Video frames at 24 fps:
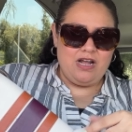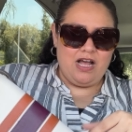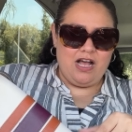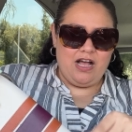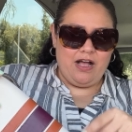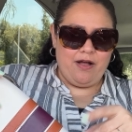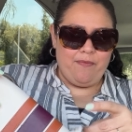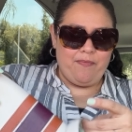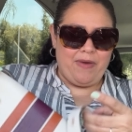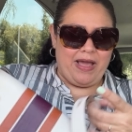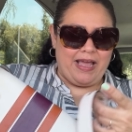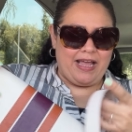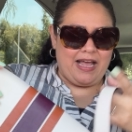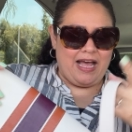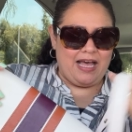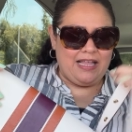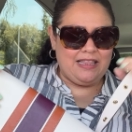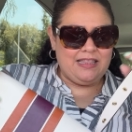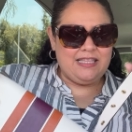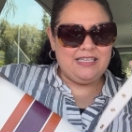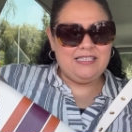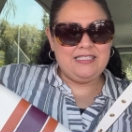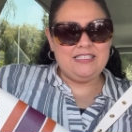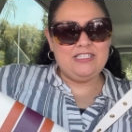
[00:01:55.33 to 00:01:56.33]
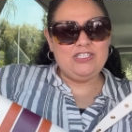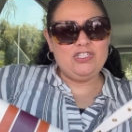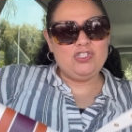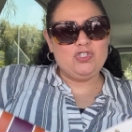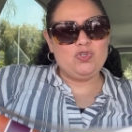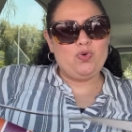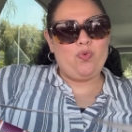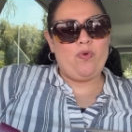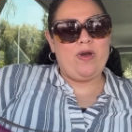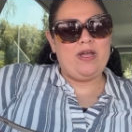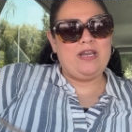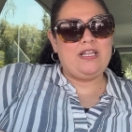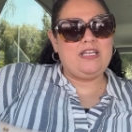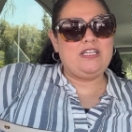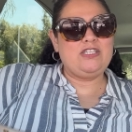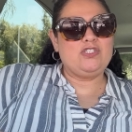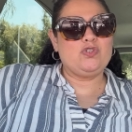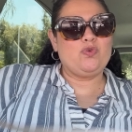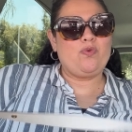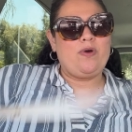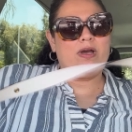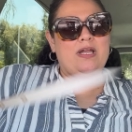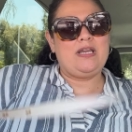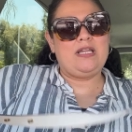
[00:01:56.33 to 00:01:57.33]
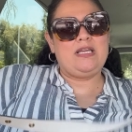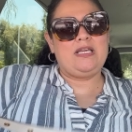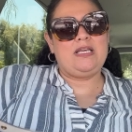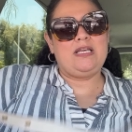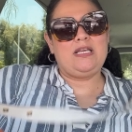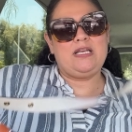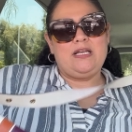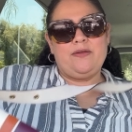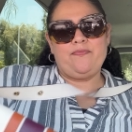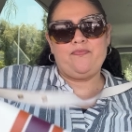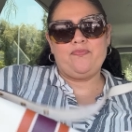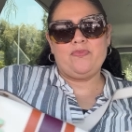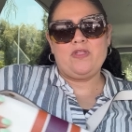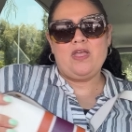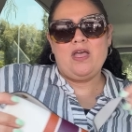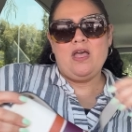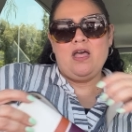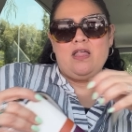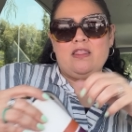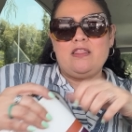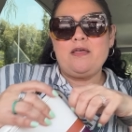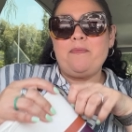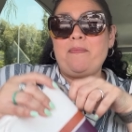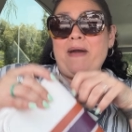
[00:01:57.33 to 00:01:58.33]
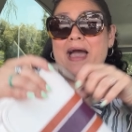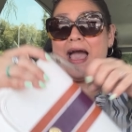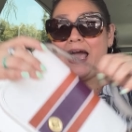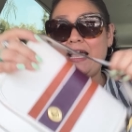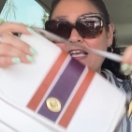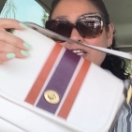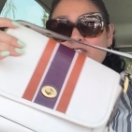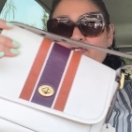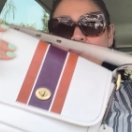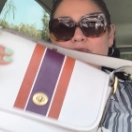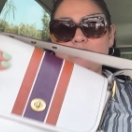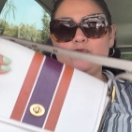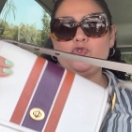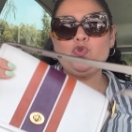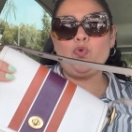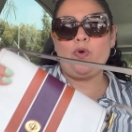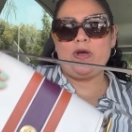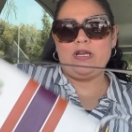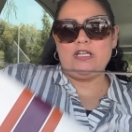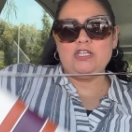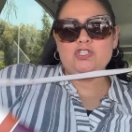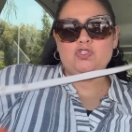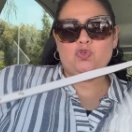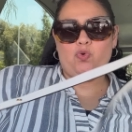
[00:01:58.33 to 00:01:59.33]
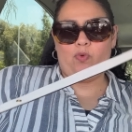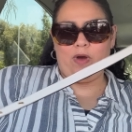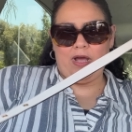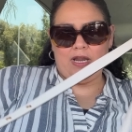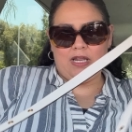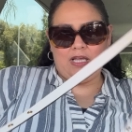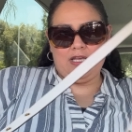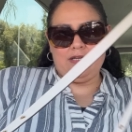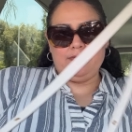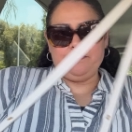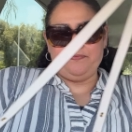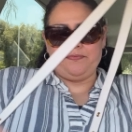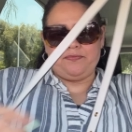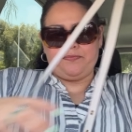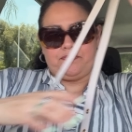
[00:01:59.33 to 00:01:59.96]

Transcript: Um, I got this in 2020. The bag is from 2020.